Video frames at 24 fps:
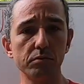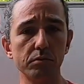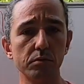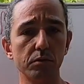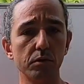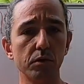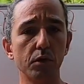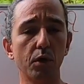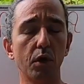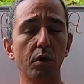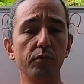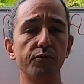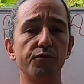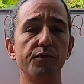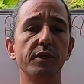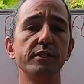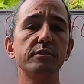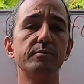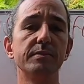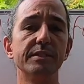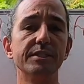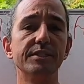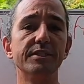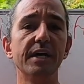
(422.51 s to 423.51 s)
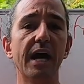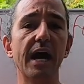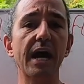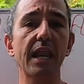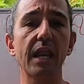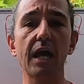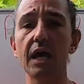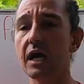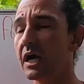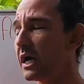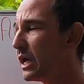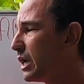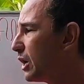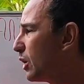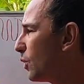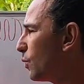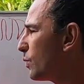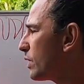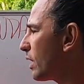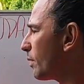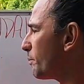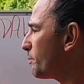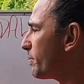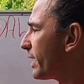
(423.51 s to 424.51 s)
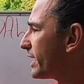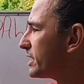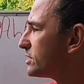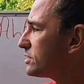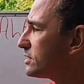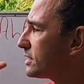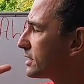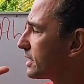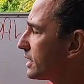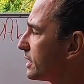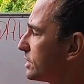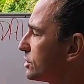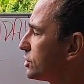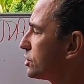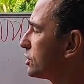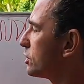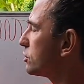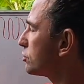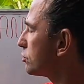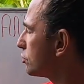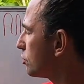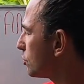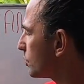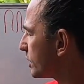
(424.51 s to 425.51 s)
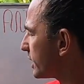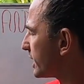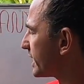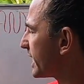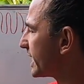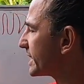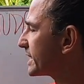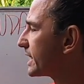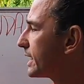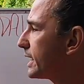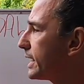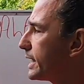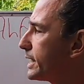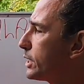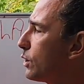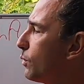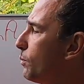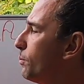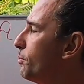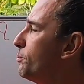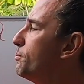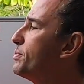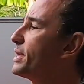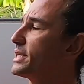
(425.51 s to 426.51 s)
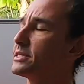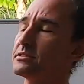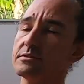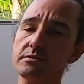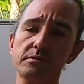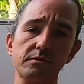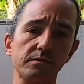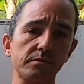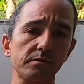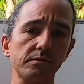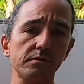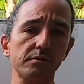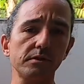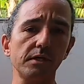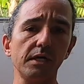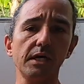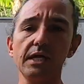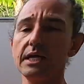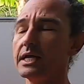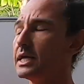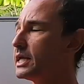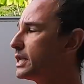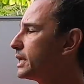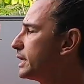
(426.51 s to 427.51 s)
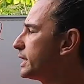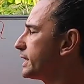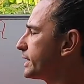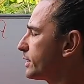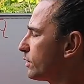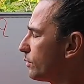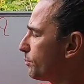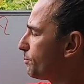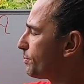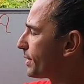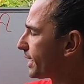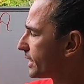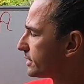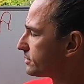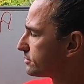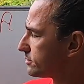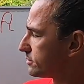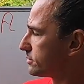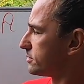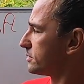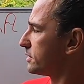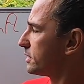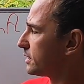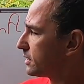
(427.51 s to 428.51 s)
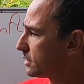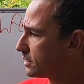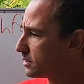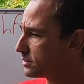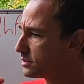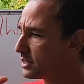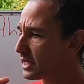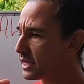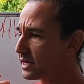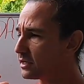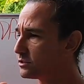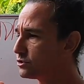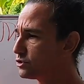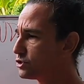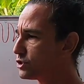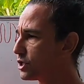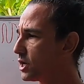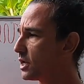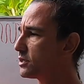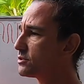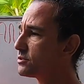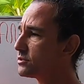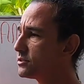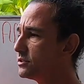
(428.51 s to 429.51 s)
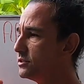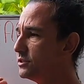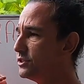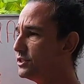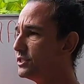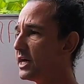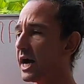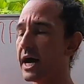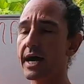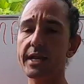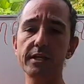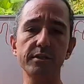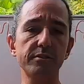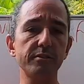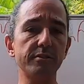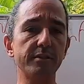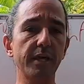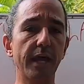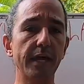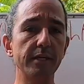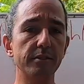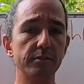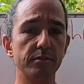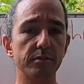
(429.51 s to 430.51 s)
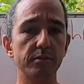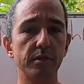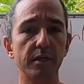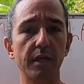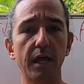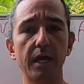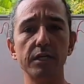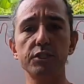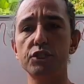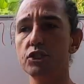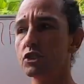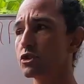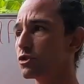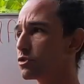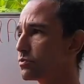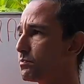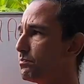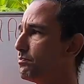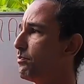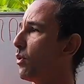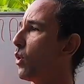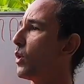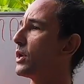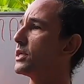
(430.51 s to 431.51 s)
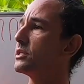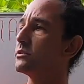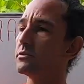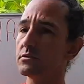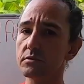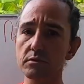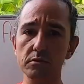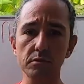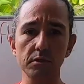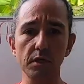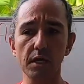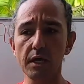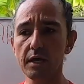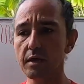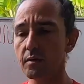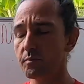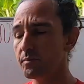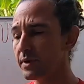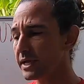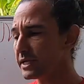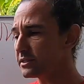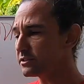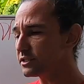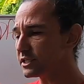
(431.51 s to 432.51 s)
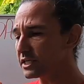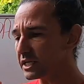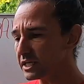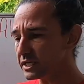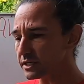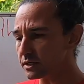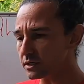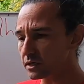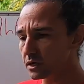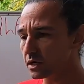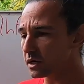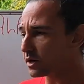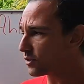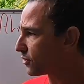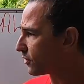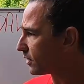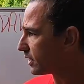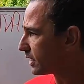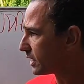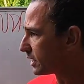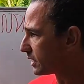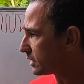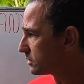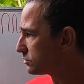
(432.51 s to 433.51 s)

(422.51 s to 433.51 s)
of this mandala, we are basically just looking at little bits that are just data sets, that are just points. Basically, Earth is